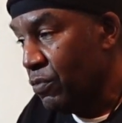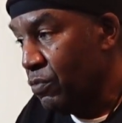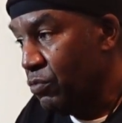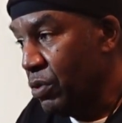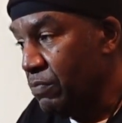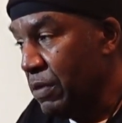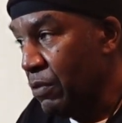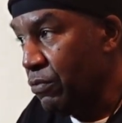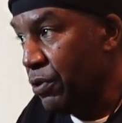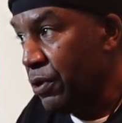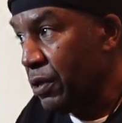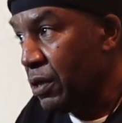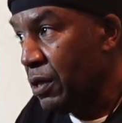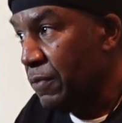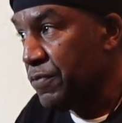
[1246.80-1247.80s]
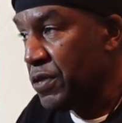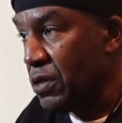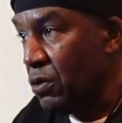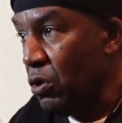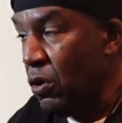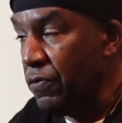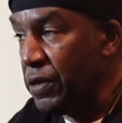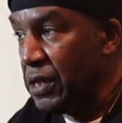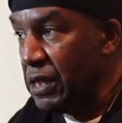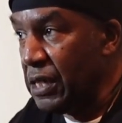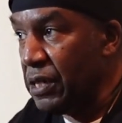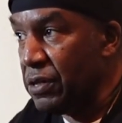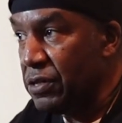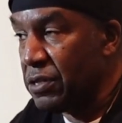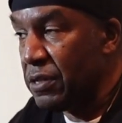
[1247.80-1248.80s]
with my work, so over the
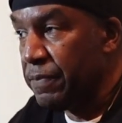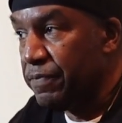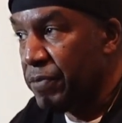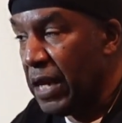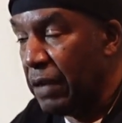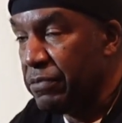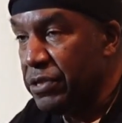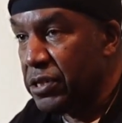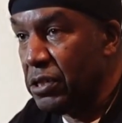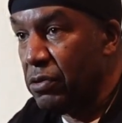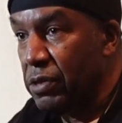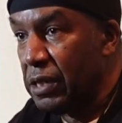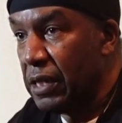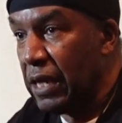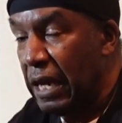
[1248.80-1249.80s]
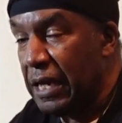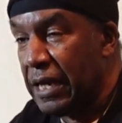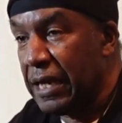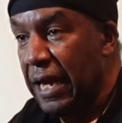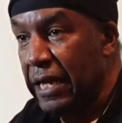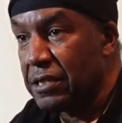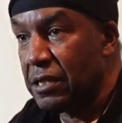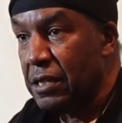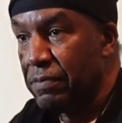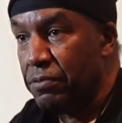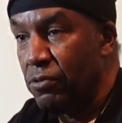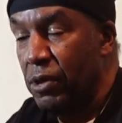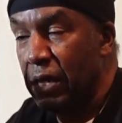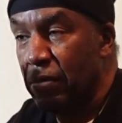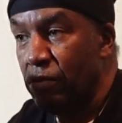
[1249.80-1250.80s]
years, I was doing it, and it got to the
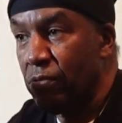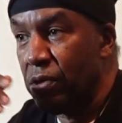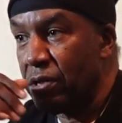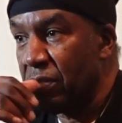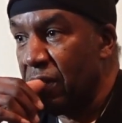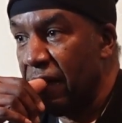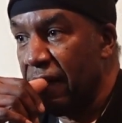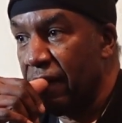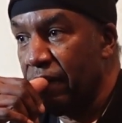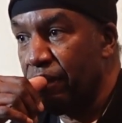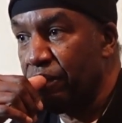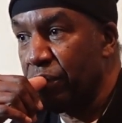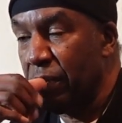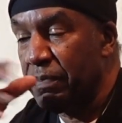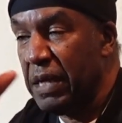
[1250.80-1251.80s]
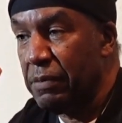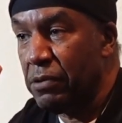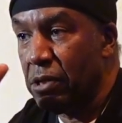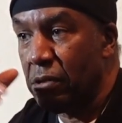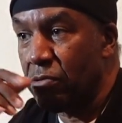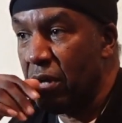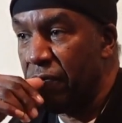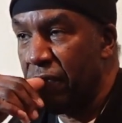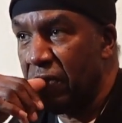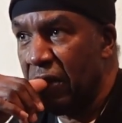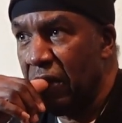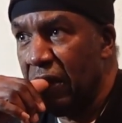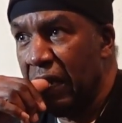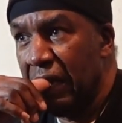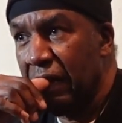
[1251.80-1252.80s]
point where it's like the people at Griffith, they're
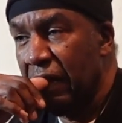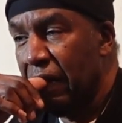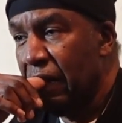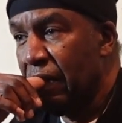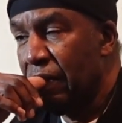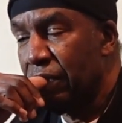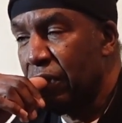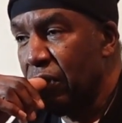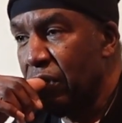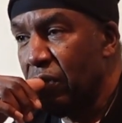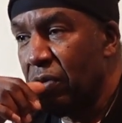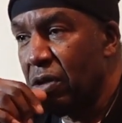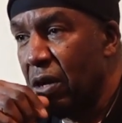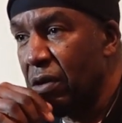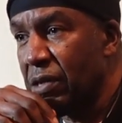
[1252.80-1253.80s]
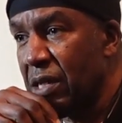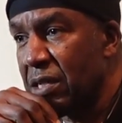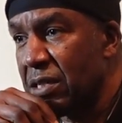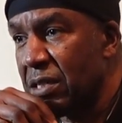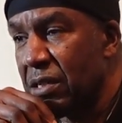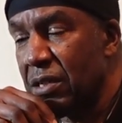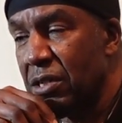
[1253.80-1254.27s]
like, "You doing all this?